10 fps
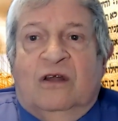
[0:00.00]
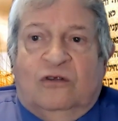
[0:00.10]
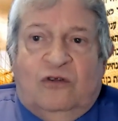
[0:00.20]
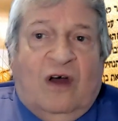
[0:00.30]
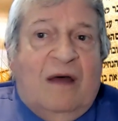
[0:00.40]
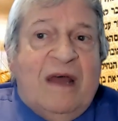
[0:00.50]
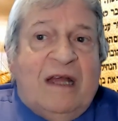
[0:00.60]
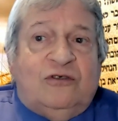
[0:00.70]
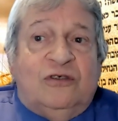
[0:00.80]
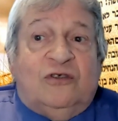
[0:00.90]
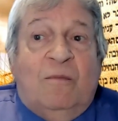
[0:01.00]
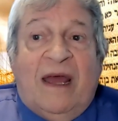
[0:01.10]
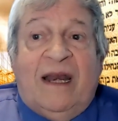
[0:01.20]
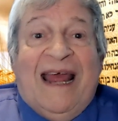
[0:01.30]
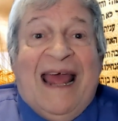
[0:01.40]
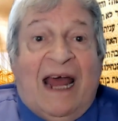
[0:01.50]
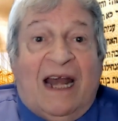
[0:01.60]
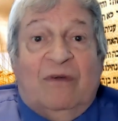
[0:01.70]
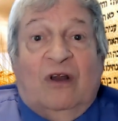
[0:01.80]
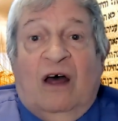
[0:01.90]
The Torah mentions the many
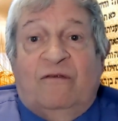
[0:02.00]
animal